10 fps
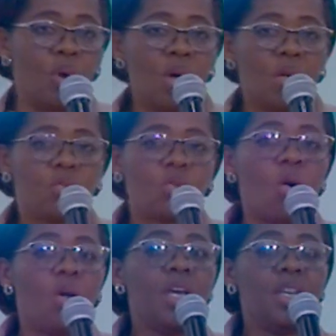
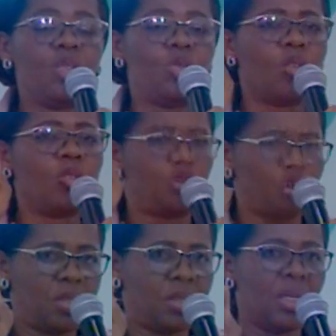So it is your
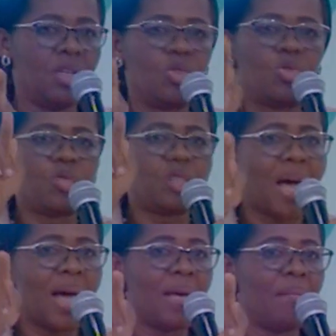duty to
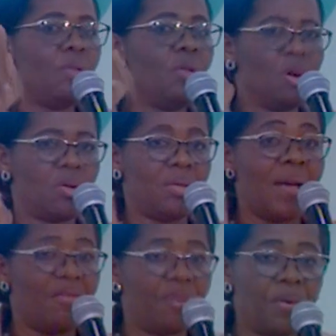tell him, look,
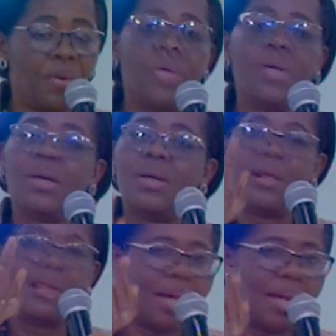devil,
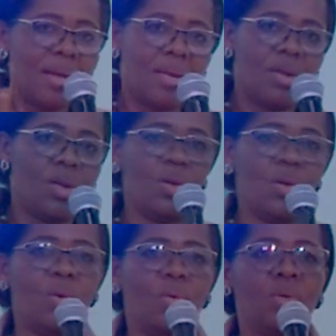no, no, no, no,
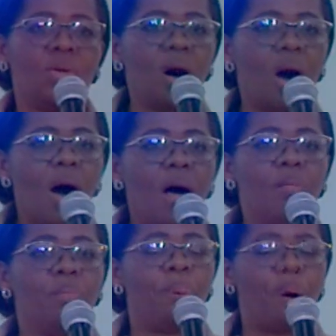no.
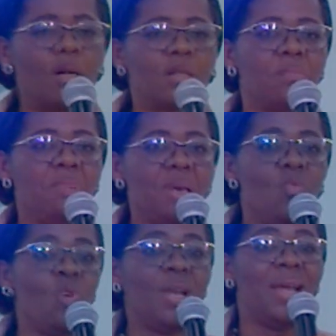God bought me
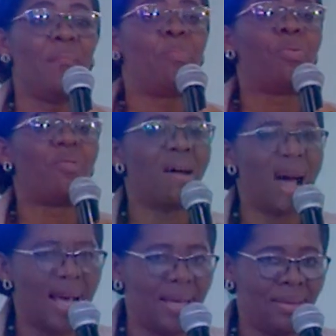with a
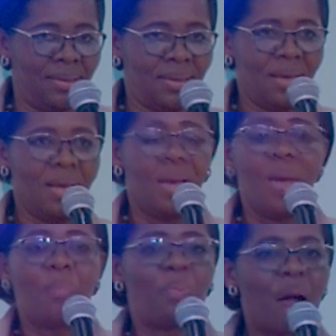price
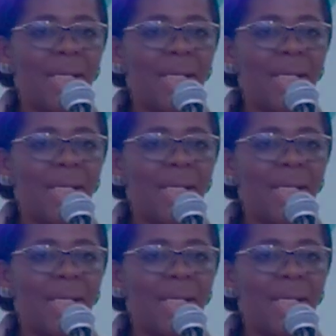a price